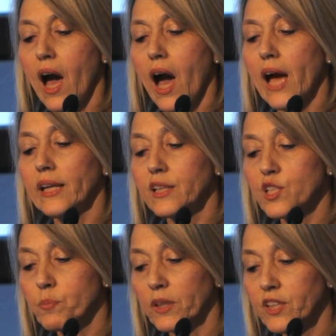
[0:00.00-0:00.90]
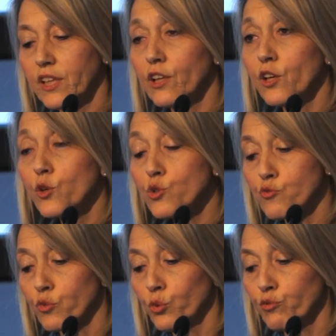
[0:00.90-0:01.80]
and it is particularly
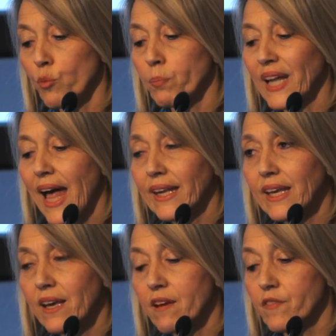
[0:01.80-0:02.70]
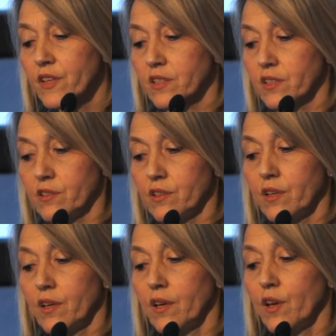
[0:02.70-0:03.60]
useful for planning a visit
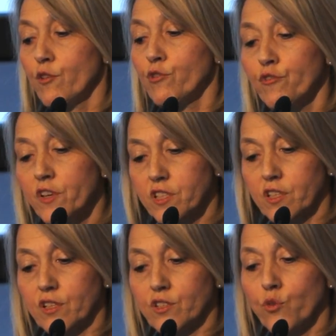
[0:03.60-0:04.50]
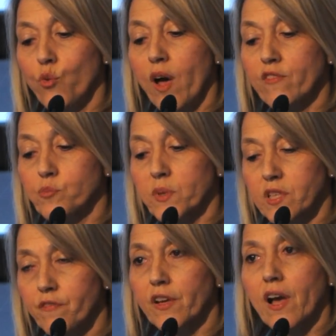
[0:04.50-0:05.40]
for visitors who have
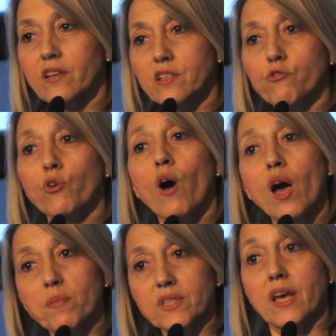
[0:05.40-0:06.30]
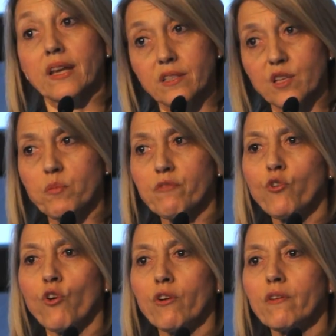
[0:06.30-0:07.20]
specific access requirements. And as I said
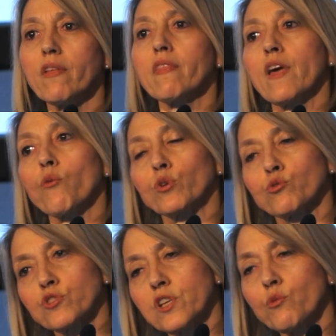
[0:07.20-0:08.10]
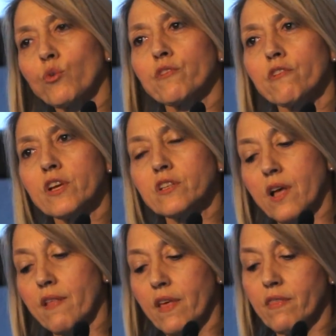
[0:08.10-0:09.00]
before, they want to see what there is,
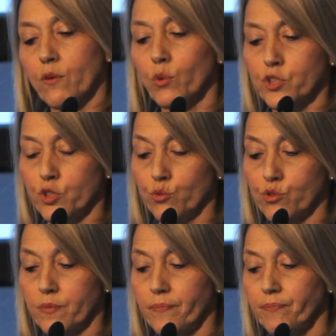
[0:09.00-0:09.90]
and then they will choose.